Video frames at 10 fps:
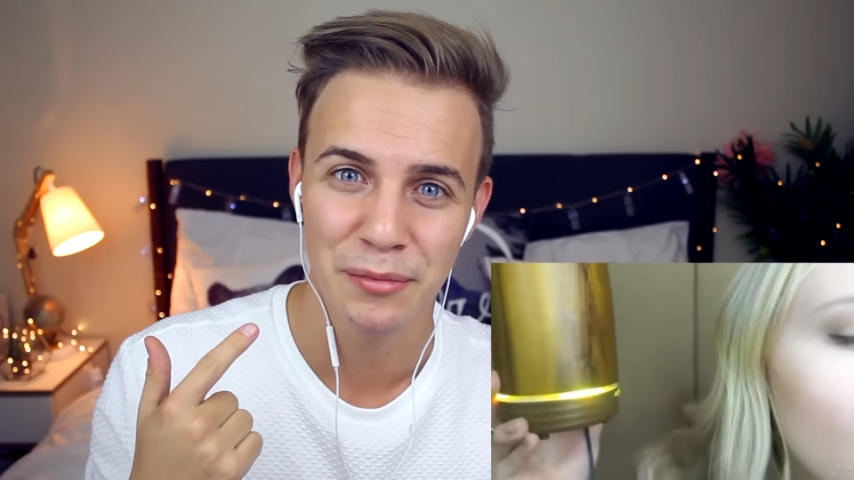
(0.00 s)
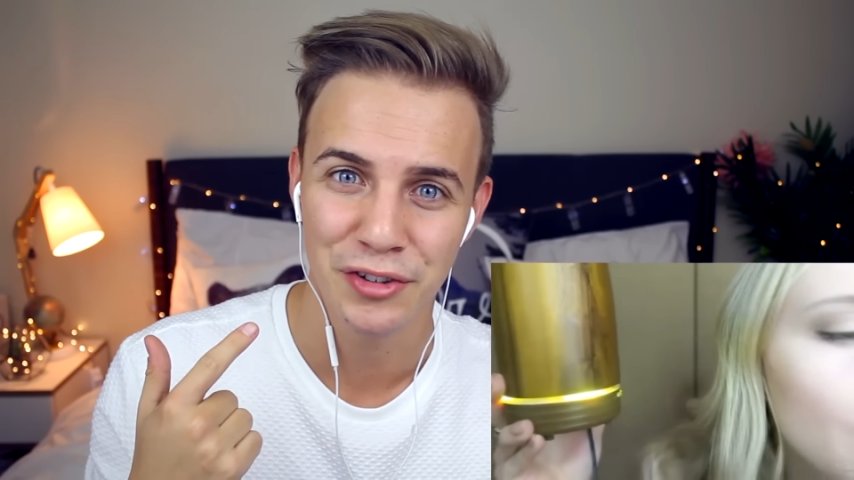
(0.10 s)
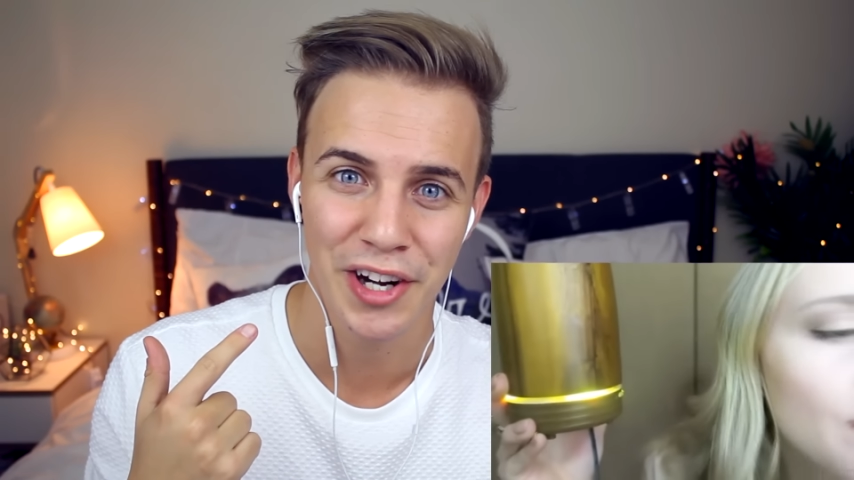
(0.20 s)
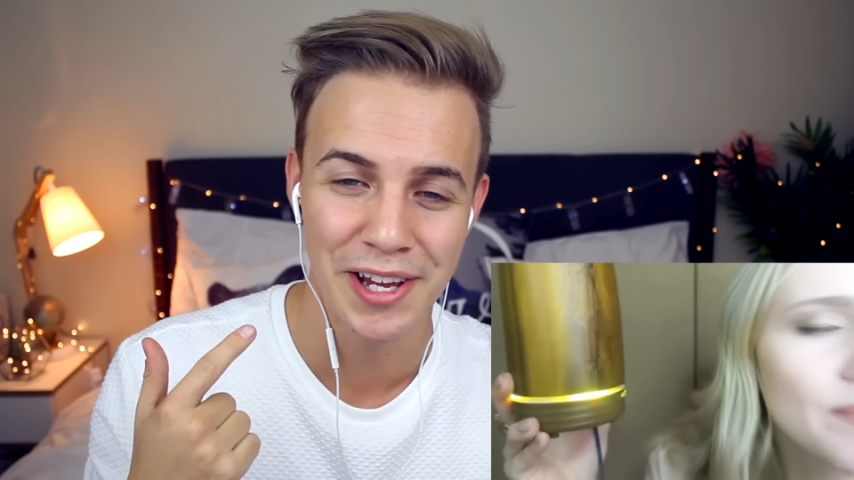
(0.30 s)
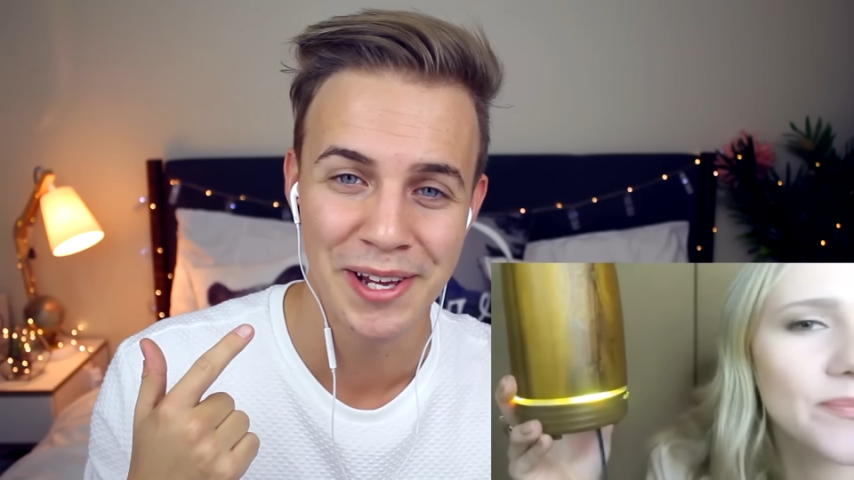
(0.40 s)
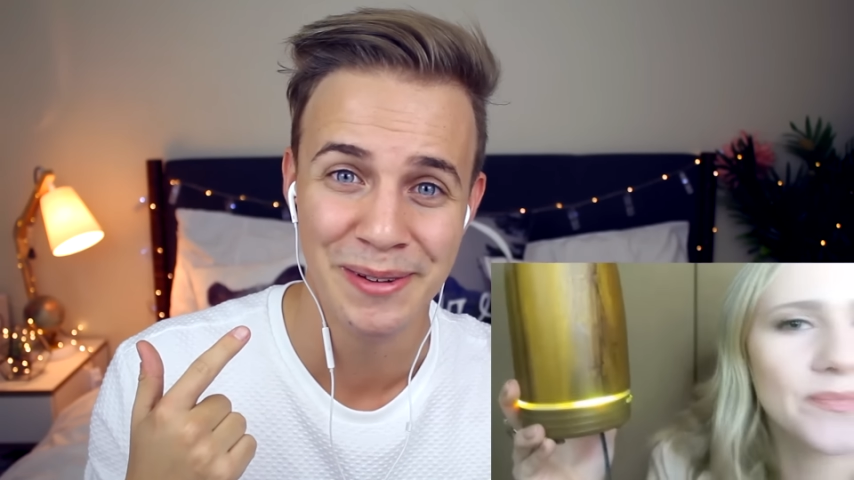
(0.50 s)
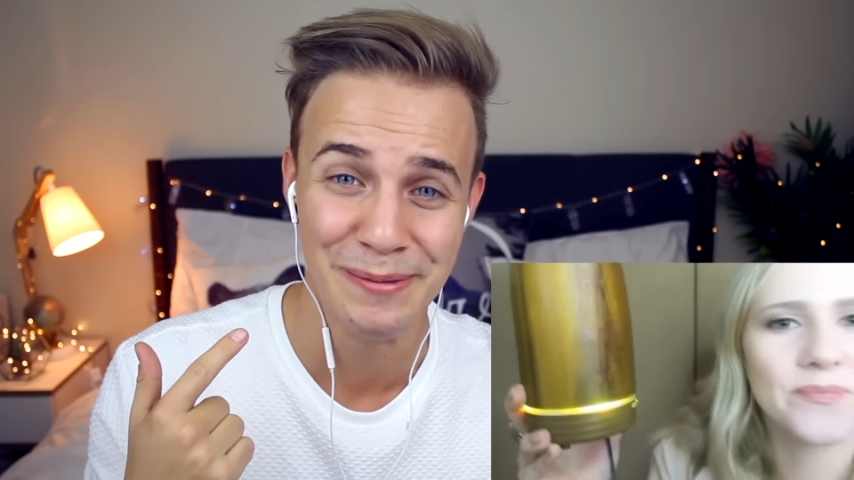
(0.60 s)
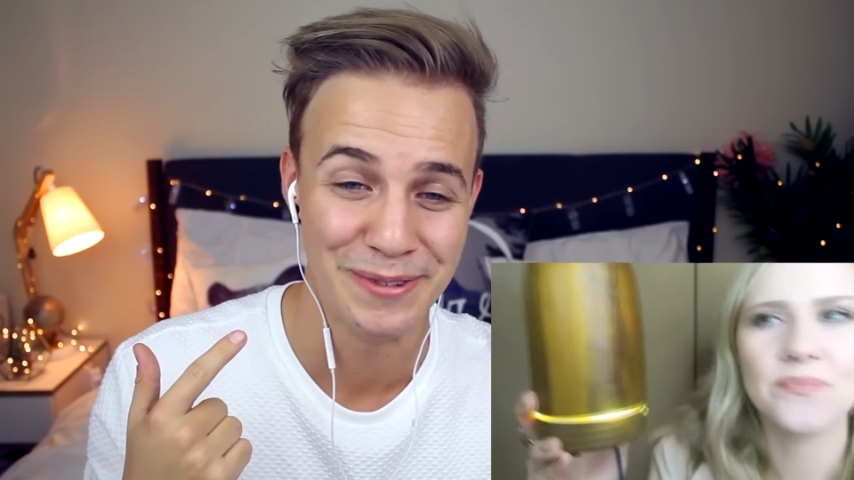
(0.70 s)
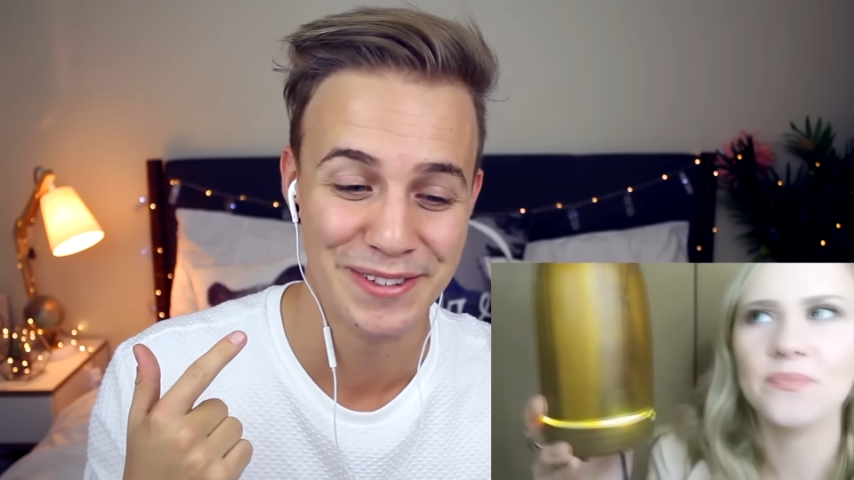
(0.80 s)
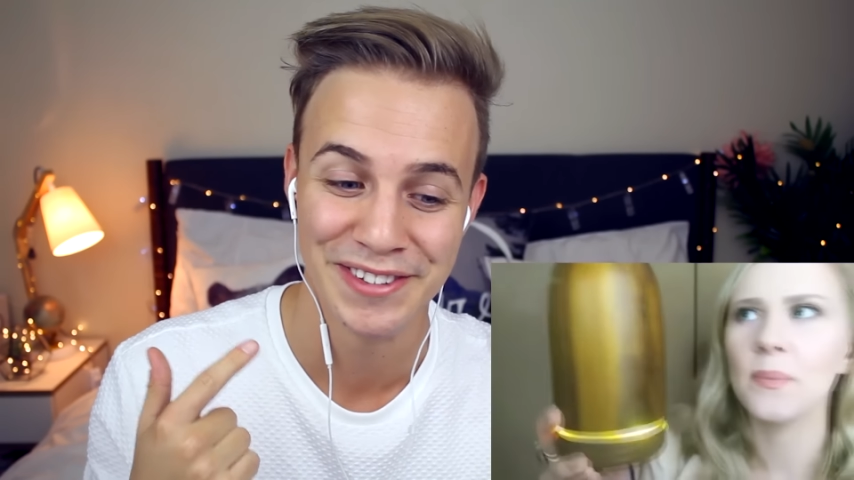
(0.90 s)
dreams.
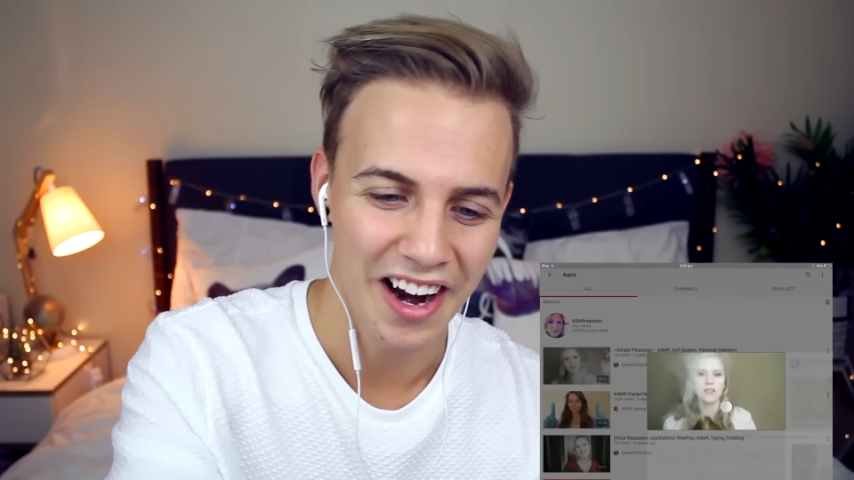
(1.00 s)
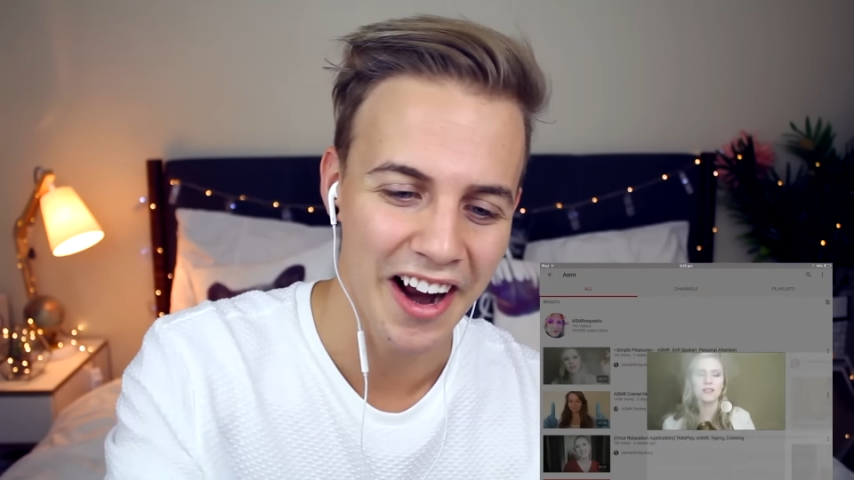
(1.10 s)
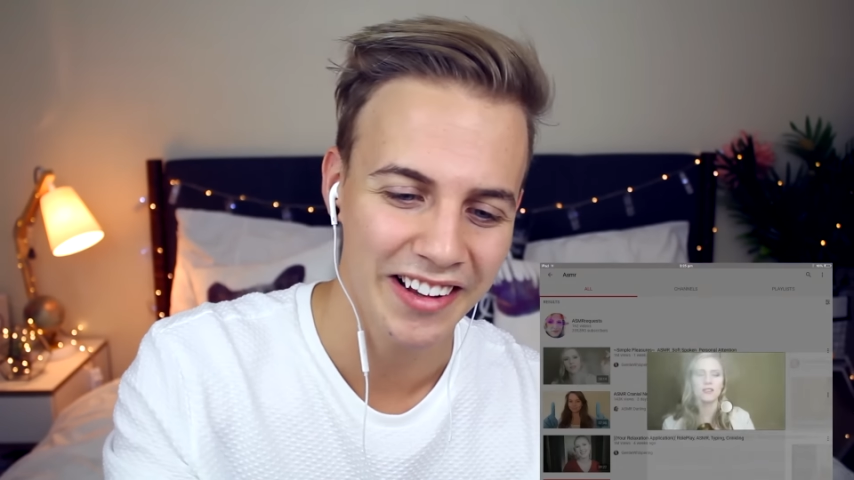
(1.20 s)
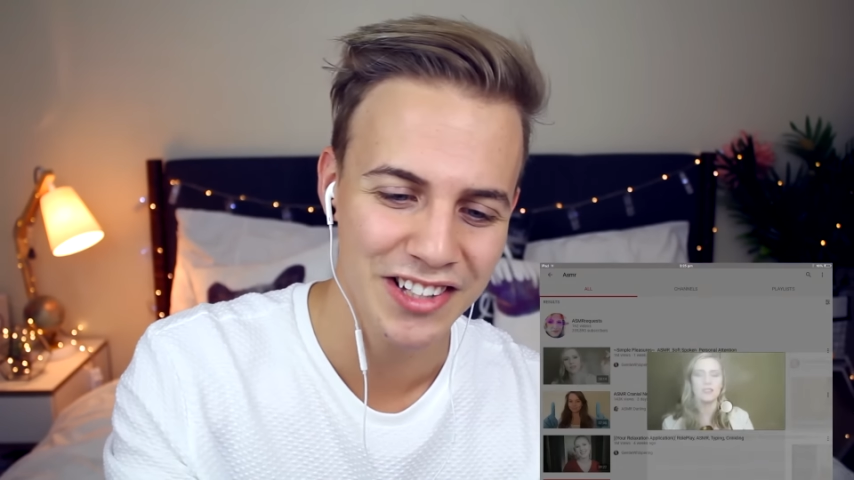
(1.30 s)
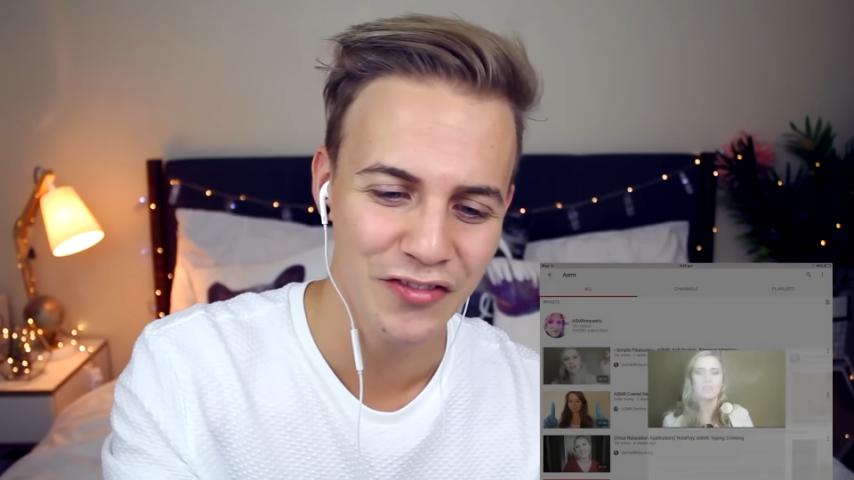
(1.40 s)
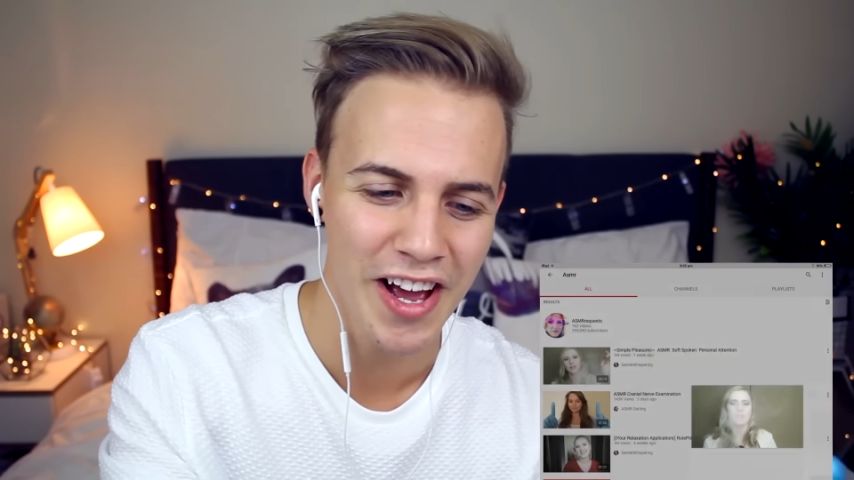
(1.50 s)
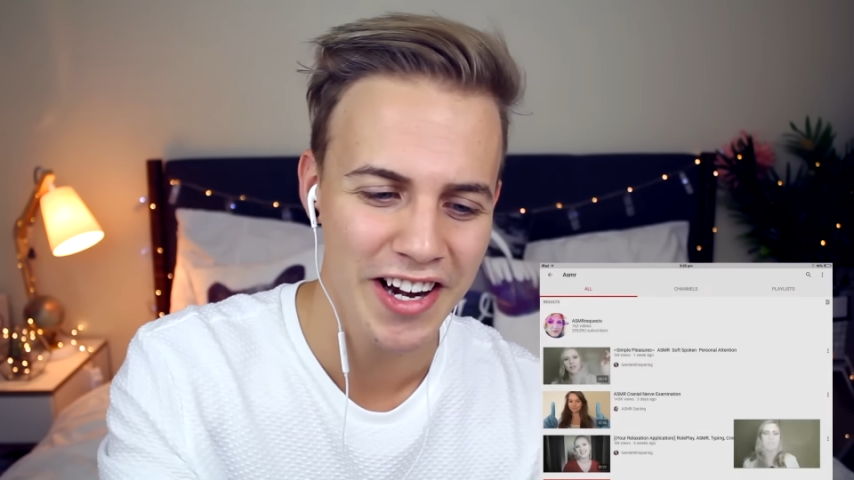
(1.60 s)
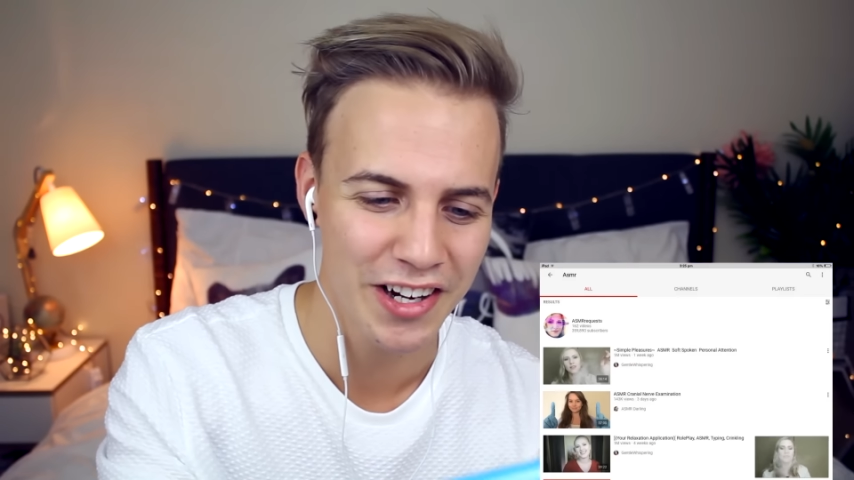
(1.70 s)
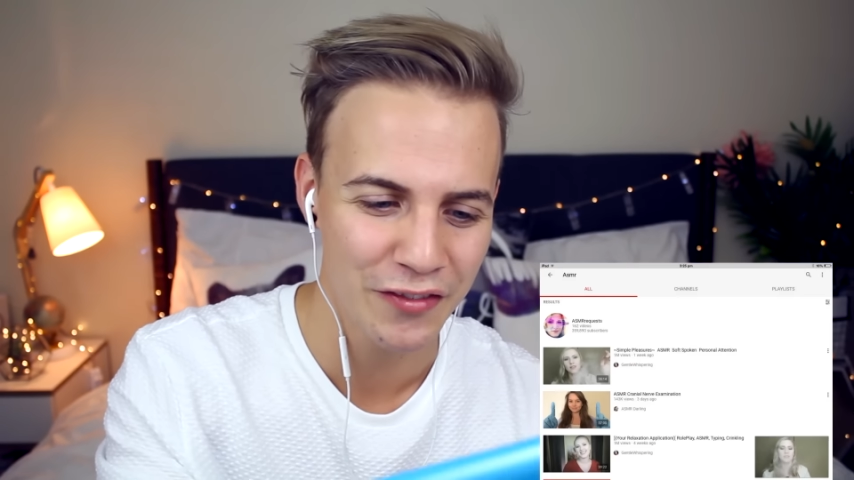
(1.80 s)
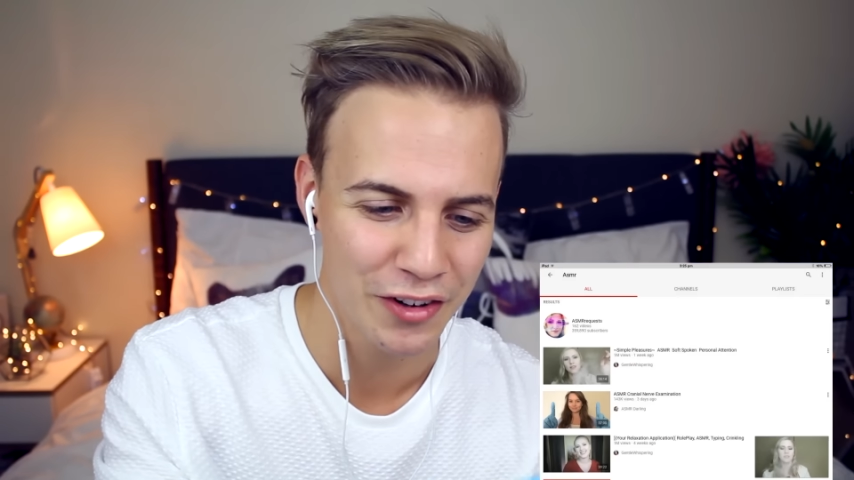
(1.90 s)
Alright, let's find
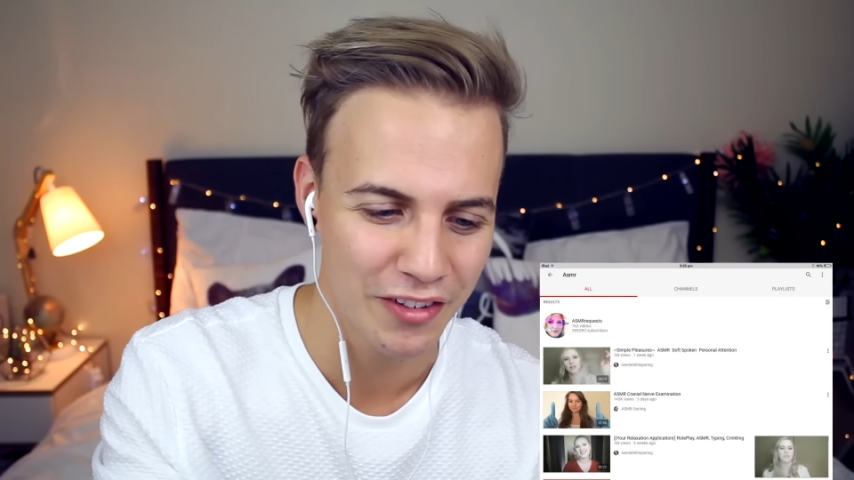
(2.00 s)
a different